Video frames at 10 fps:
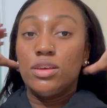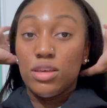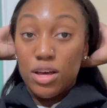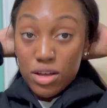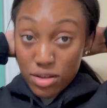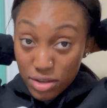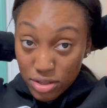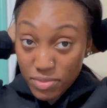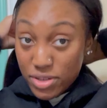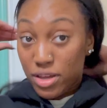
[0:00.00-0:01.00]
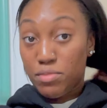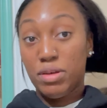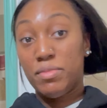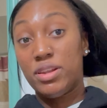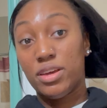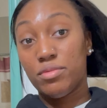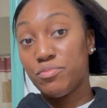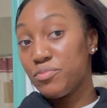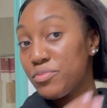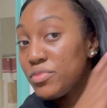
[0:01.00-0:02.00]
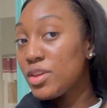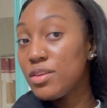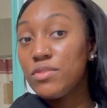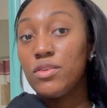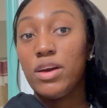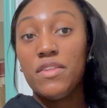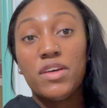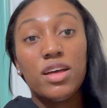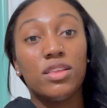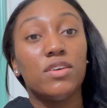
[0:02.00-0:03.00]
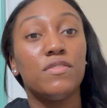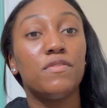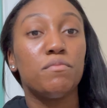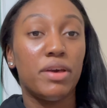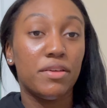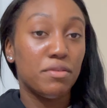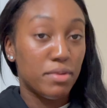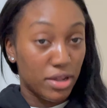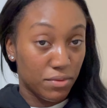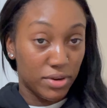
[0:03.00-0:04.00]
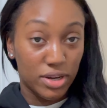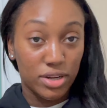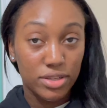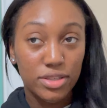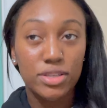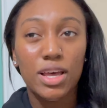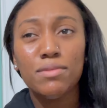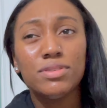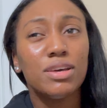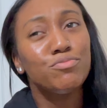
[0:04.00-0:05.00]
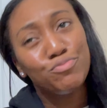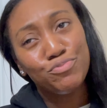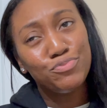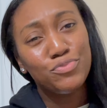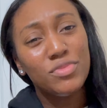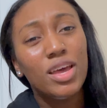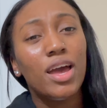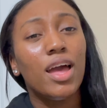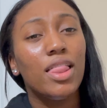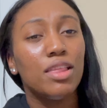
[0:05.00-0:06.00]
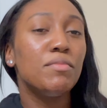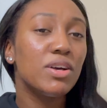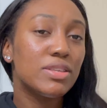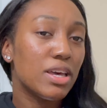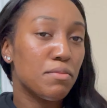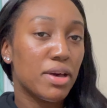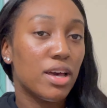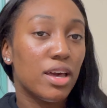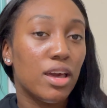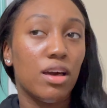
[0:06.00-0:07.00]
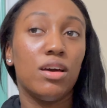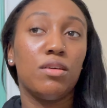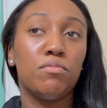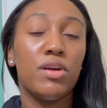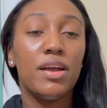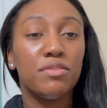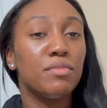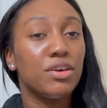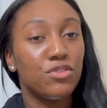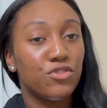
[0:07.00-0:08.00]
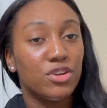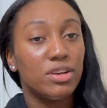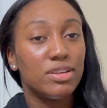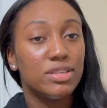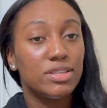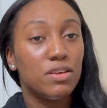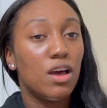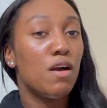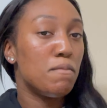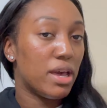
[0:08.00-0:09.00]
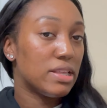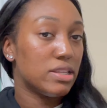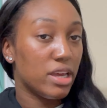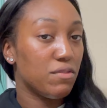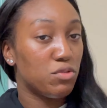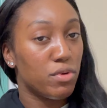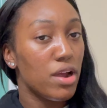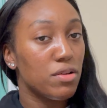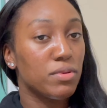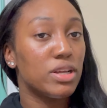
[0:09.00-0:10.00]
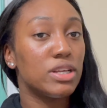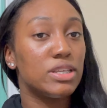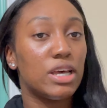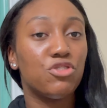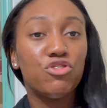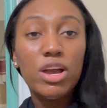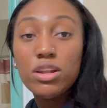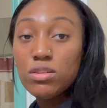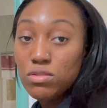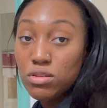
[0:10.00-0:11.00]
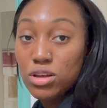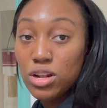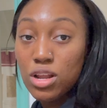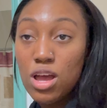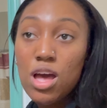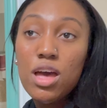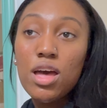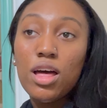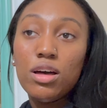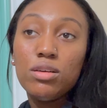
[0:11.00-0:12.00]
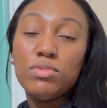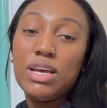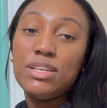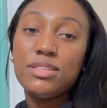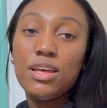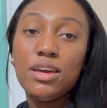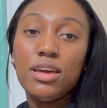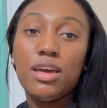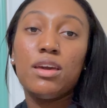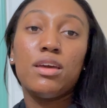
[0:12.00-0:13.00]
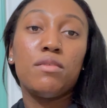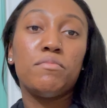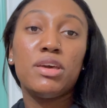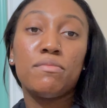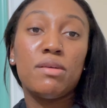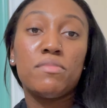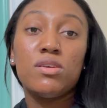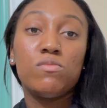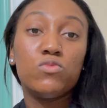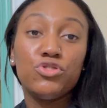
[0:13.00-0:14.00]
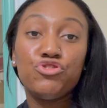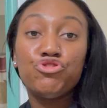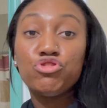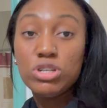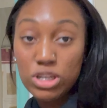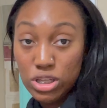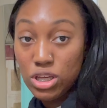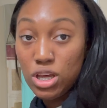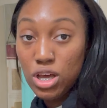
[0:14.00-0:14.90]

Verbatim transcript: Yeah, let me tell y'all about my day. So after I left Bath and Body Works, I was like, hmm, let me go take my uh, bridesmaid's dress back to David's Bridal because I tried it on um, last night and me and my mom was struggling